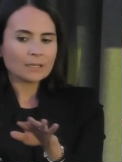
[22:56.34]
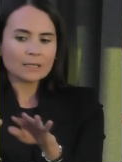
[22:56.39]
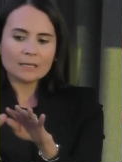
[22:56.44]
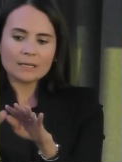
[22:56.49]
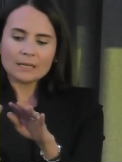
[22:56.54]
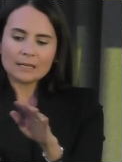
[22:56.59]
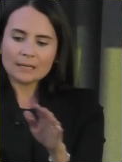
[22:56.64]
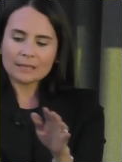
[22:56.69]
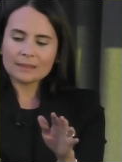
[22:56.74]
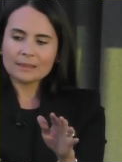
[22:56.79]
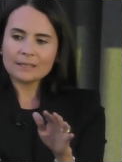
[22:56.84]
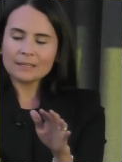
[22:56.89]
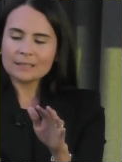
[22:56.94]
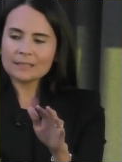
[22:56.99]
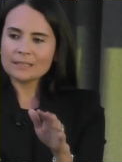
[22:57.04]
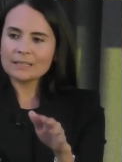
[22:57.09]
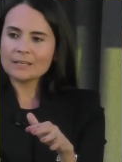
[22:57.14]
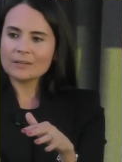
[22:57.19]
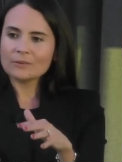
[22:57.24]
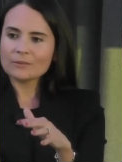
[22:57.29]
I think
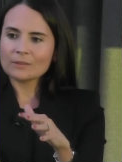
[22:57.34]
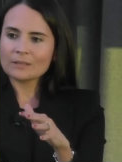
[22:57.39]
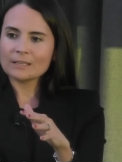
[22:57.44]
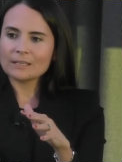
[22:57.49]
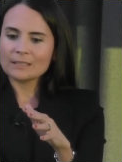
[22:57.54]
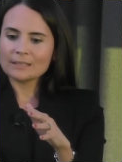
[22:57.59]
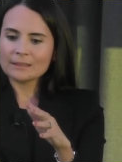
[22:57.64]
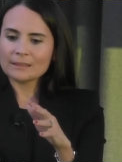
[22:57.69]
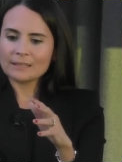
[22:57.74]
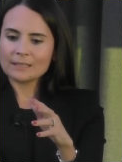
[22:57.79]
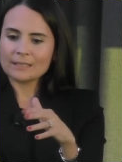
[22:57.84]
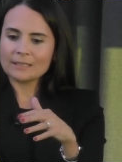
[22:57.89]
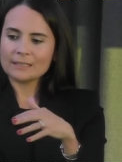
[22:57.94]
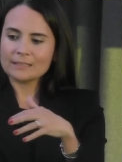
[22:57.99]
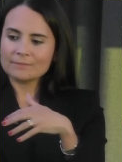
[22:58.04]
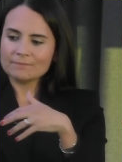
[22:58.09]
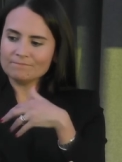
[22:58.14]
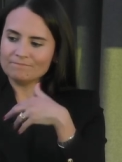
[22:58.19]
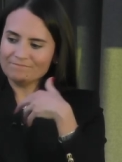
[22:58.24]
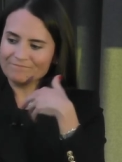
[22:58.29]
now that that
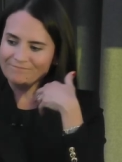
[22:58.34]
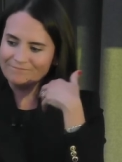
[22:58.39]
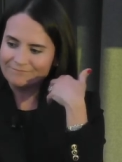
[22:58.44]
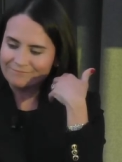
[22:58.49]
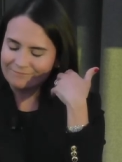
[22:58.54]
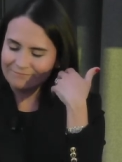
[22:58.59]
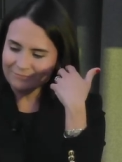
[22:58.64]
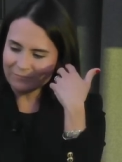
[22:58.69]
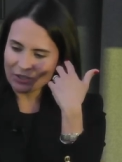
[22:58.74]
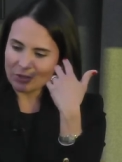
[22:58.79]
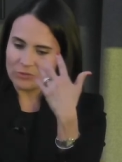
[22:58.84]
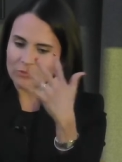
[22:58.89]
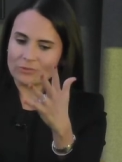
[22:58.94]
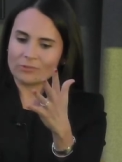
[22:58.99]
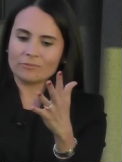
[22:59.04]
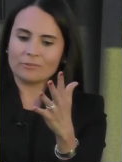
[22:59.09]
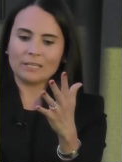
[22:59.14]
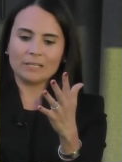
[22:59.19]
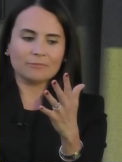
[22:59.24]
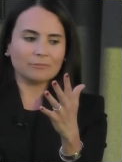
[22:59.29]
you know,
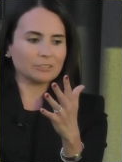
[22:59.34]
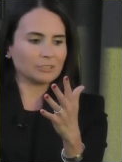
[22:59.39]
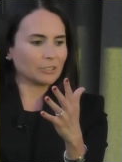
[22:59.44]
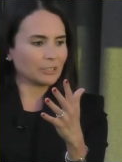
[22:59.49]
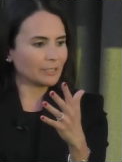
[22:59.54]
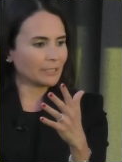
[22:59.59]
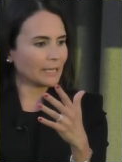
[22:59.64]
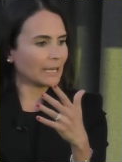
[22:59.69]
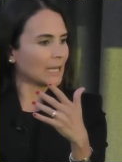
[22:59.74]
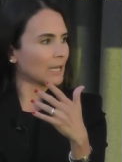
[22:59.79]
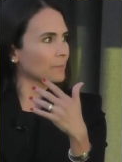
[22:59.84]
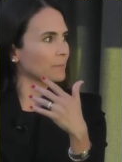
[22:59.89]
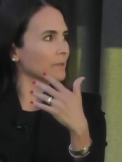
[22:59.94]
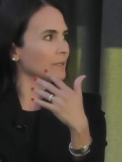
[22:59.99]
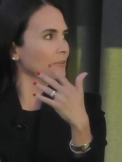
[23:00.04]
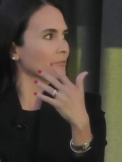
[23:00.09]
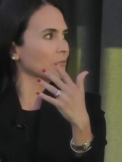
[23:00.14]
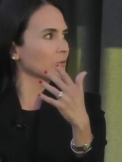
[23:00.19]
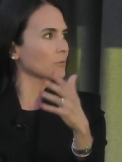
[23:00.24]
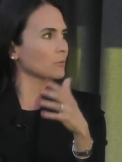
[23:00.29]
great return happen,
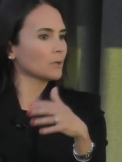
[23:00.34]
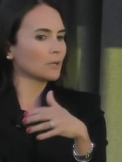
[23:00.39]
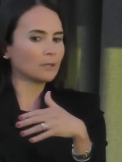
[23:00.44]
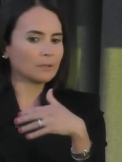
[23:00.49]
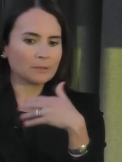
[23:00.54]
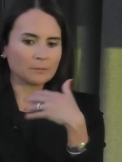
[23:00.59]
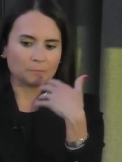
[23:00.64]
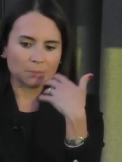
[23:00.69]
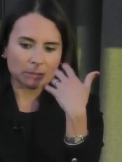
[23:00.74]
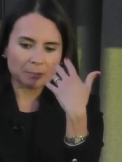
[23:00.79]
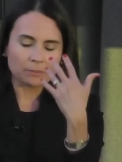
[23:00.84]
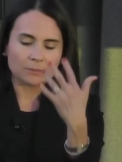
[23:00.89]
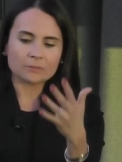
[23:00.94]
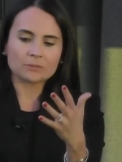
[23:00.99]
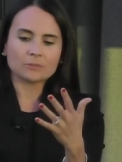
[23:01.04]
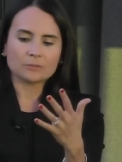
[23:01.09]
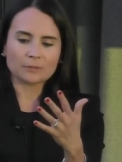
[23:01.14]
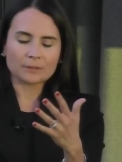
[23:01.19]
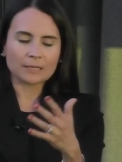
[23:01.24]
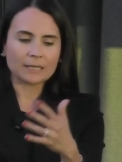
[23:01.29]
if you will, and people
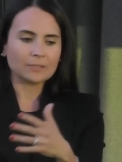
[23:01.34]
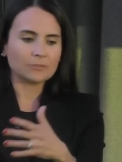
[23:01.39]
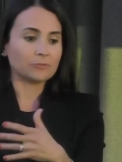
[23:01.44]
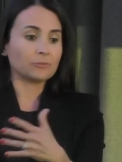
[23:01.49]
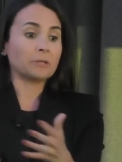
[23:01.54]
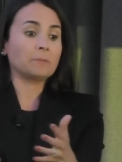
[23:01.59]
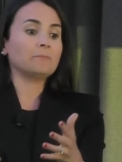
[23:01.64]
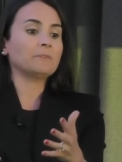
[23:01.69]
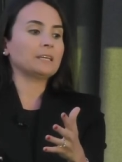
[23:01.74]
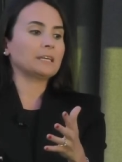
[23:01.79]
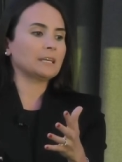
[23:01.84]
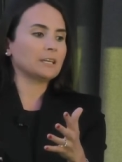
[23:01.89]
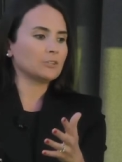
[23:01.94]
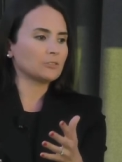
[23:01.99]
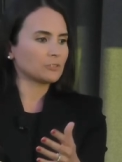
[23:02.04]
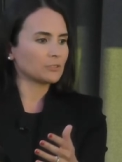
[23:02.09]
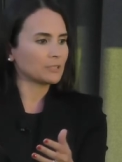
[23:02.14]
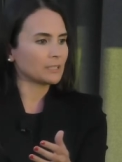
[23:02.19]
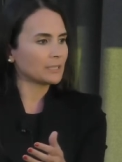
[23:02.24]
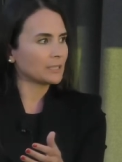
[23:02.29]
took that dream
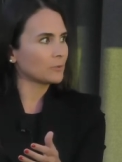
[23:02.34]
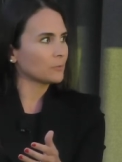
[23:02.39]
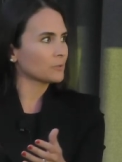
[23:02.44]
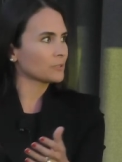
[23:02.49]
vacation that they were